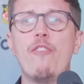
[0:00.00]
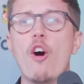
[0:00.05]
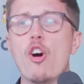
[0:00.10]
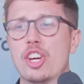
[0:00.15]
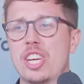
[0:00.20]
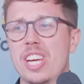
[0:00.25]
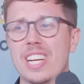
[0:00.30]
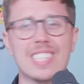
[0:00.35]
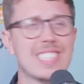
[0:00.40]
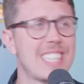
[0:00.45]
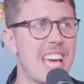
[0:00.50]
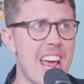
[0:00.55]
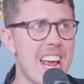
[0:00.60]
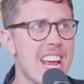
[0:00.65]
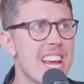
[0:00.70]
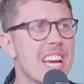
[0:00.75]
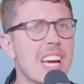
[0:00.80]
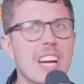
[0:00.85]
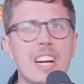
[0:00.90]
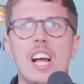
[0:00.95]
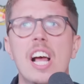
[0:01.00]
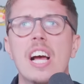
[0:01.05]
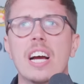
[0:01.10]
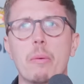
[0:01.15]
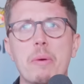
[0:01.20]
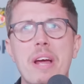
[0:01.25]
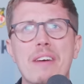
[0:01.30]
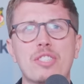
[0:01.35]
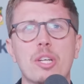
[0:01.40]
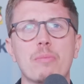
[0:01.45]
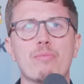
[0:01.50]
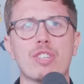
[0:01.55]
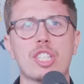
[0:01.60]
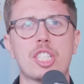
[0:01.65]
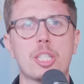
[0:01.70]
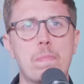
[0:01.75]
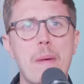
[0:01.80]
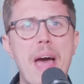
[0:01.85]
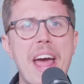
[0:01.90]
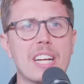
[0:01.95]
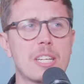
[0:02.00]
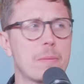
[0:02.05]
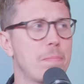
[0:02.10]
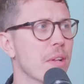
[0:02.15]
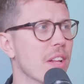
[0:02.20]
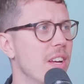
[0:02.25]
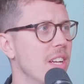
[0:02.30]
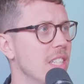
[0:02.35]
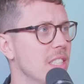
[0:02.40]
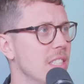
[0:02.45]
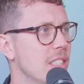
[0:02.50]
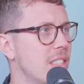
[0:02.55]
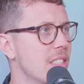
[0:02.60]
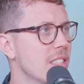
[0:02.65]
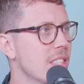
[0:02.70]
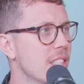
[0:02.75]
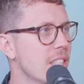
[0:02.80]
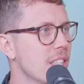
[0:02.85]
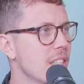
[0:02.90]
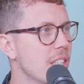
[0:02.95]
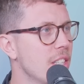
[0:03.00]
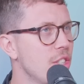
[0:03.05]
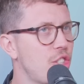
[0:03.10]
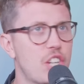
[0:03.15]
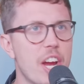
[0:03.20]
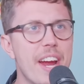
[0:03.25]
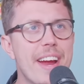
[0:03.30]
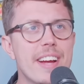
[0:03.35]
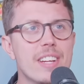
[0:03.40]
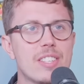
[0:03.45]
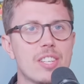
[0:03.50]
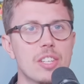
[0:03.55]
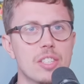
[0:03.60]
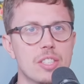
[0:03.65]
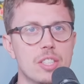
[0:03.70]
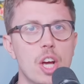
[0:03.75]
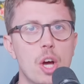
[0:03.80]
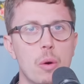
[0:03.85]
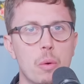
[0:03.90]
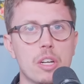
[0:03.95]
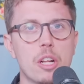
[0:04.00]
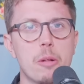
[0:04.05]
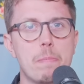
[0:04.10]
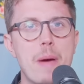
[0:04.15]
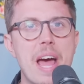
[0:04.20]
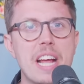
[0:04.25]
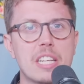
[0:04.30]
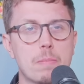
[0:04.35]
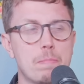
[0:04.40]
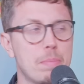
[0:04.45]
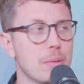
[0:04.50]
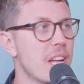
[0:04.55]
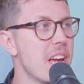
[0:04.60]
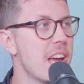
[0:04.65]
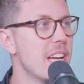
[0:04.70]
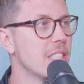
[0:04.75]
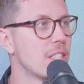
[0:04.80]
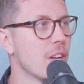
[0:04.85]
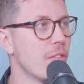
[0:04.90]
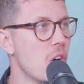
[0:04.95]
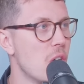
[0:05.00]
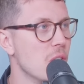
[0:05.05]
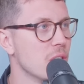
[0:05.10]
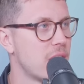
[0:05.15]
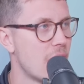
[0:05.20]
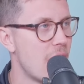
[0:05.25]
fucking Keegan. Can we have some respect, please? Jesus, one of the best players of all